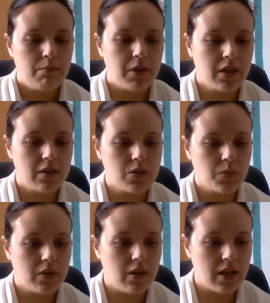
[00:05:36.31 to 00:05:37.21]
Because
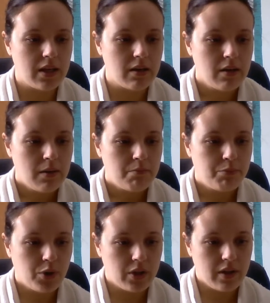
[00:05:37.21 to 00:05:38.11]
when they
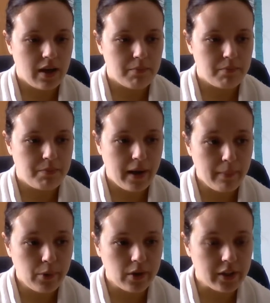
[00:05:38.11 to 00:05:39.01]
put that
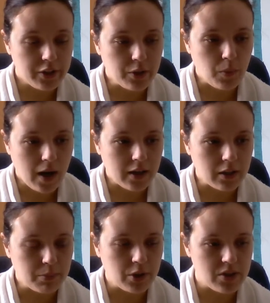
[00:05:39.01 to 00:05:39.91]
pebble in your
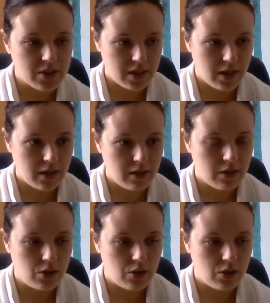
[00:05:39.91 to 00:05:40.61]
water, per se,